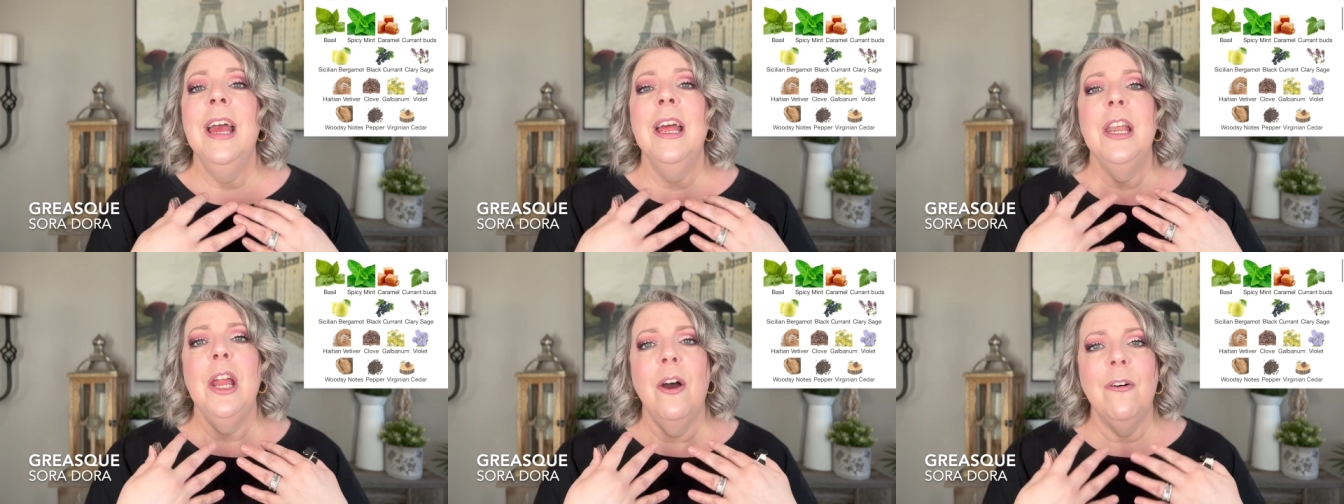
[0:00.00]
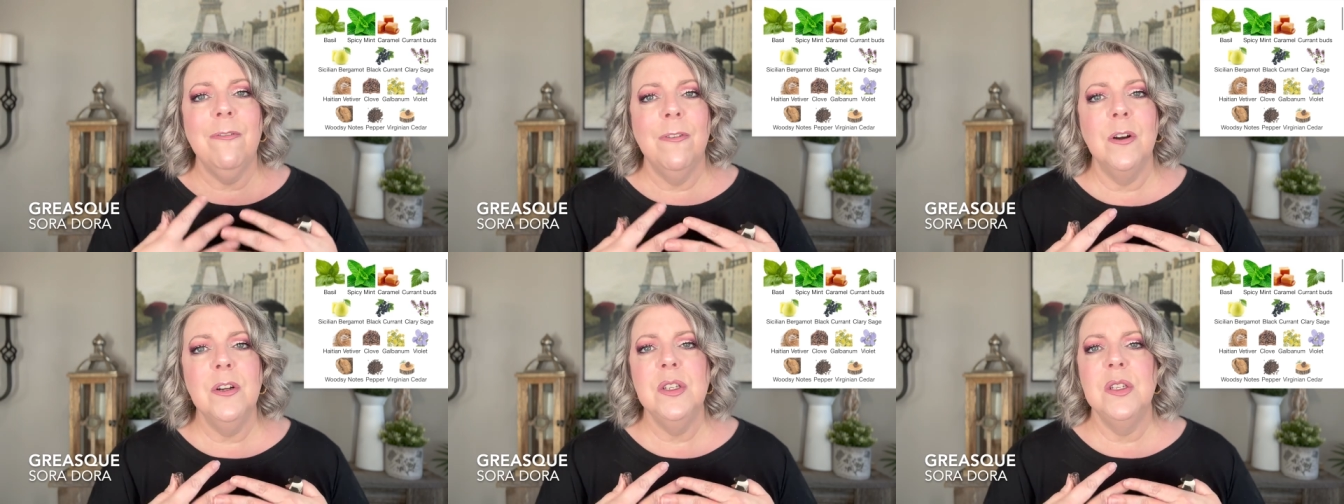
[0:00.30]
Now,
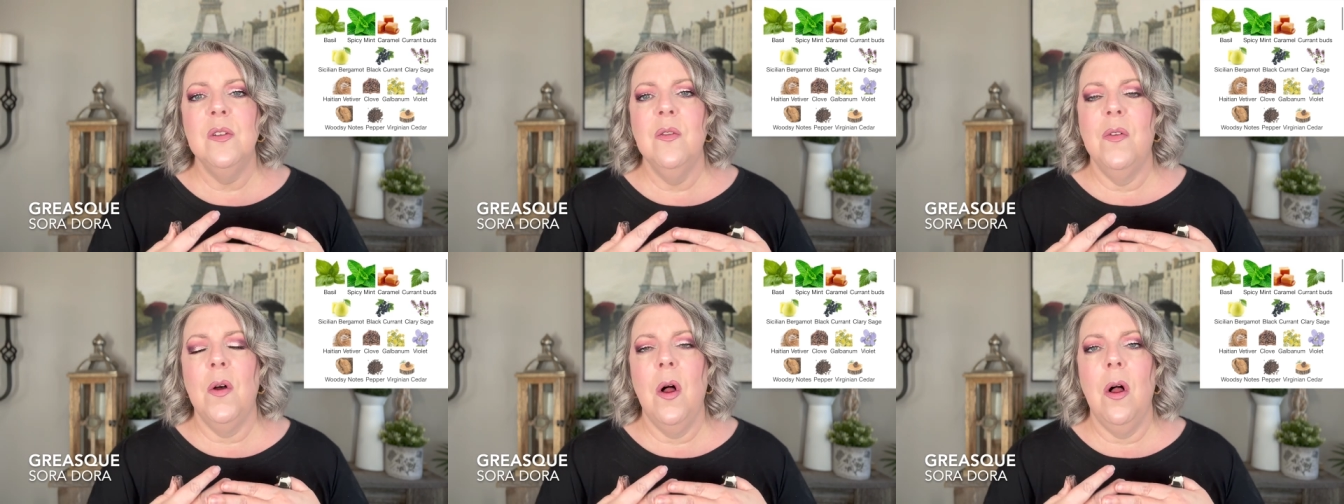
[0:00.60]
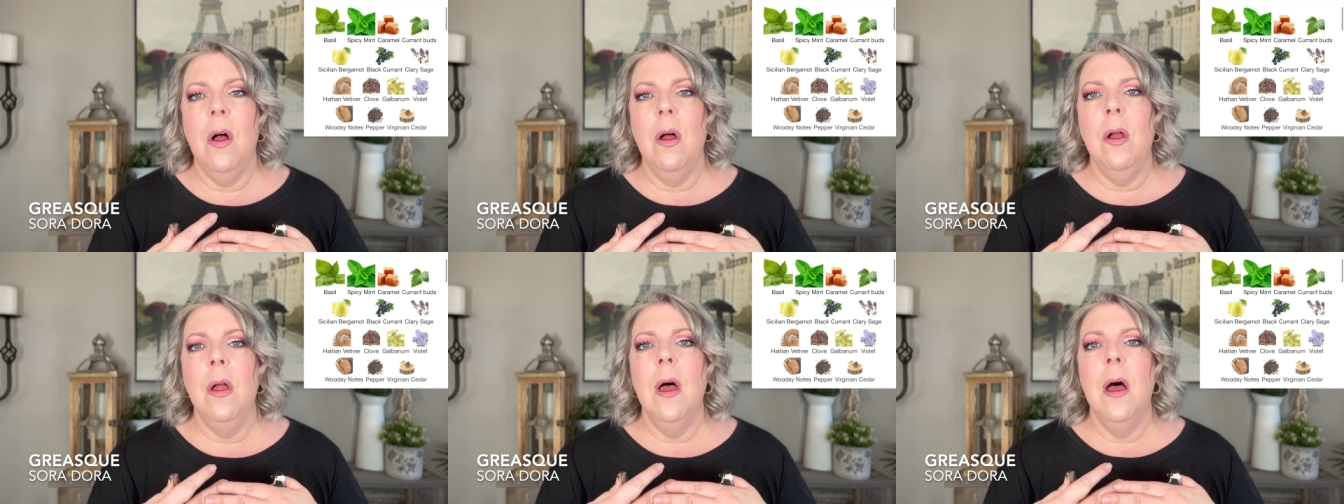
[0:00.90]
first of
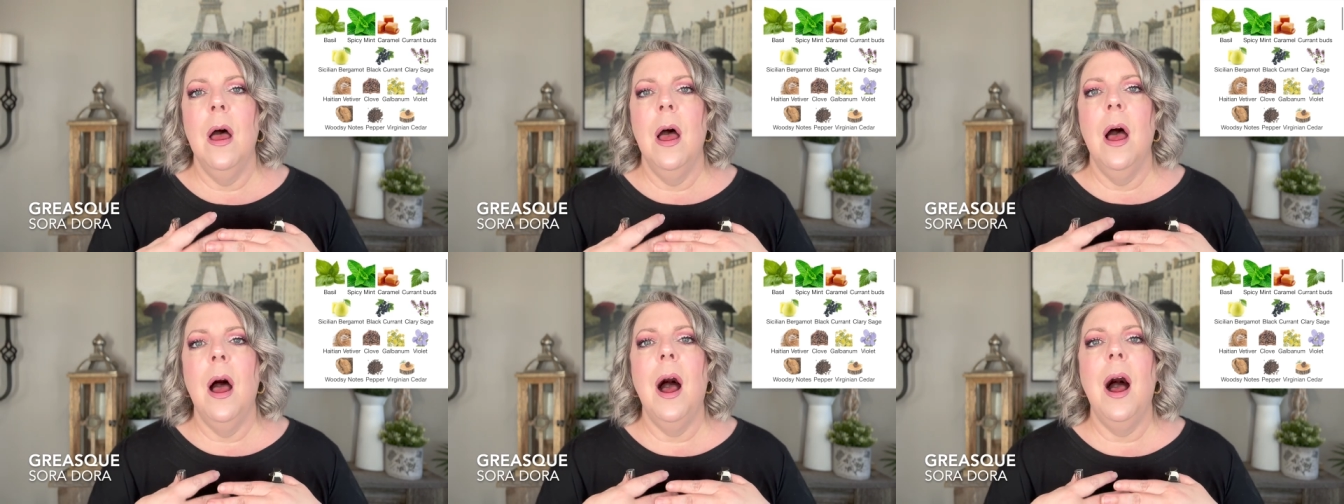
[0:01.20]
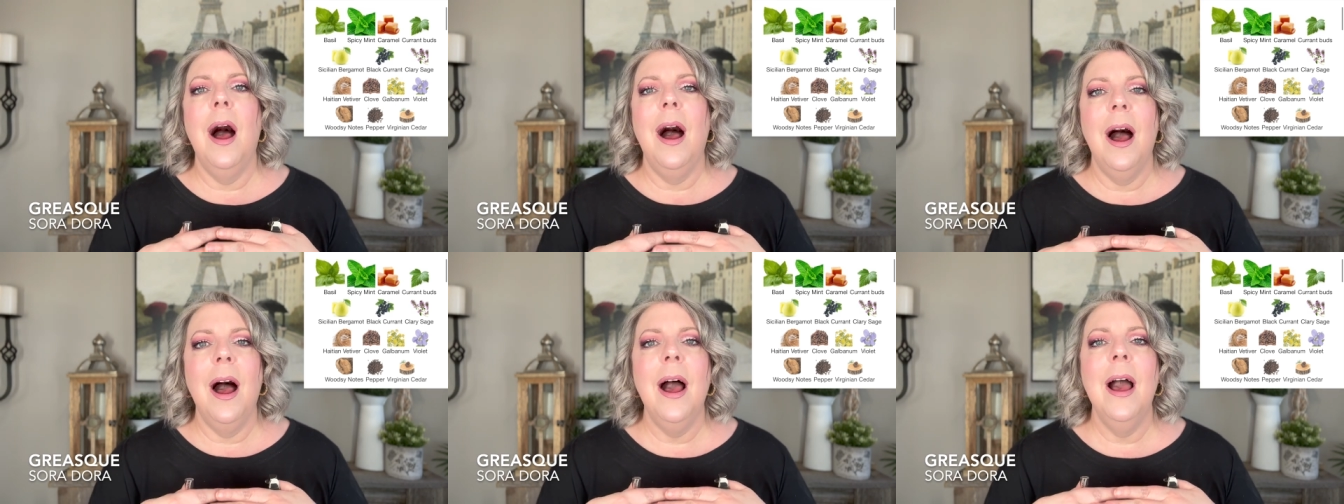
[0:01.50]
all,
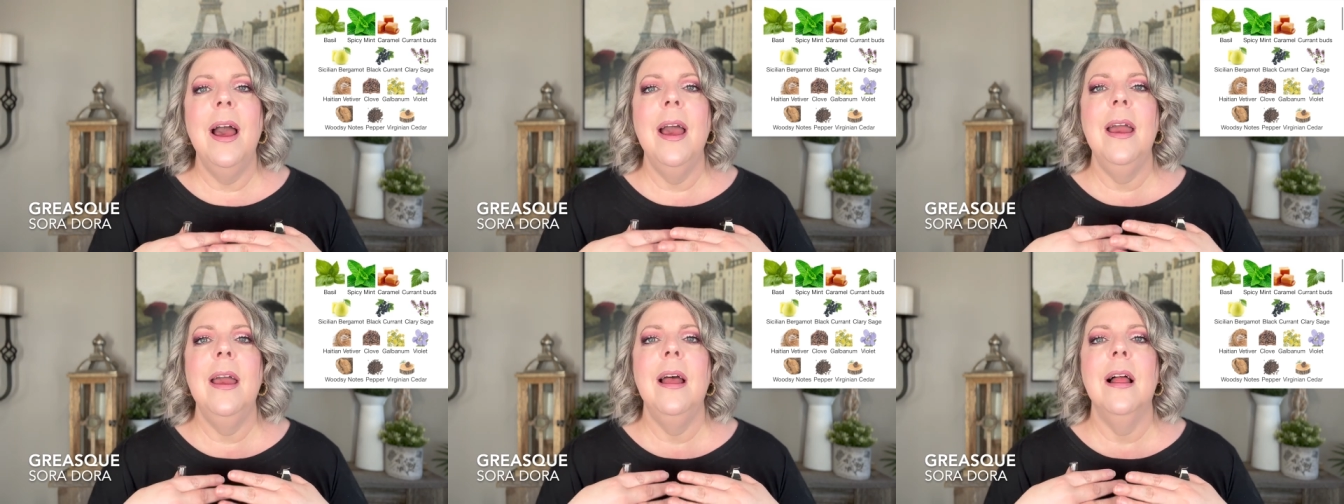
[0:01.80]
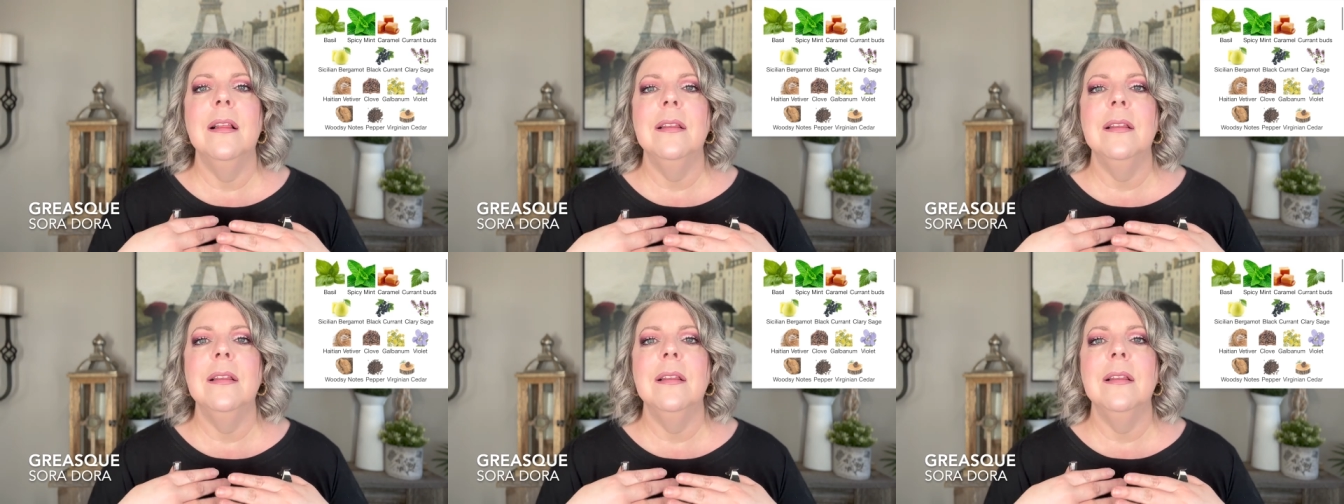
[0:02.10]
I